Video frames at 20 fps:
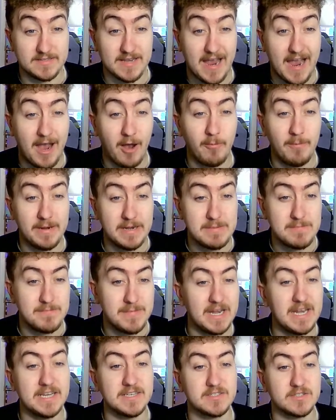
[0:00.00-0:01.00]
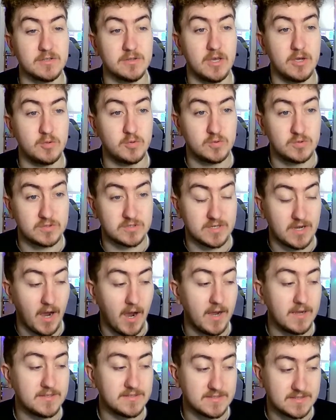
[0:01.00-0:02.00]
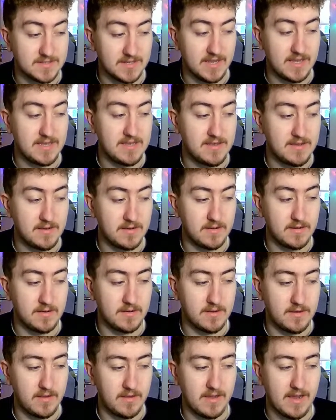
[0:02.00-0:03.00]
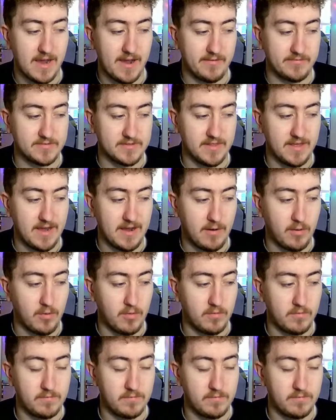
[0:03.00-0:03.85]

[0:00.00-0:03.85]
How many minutes do those guys see after that?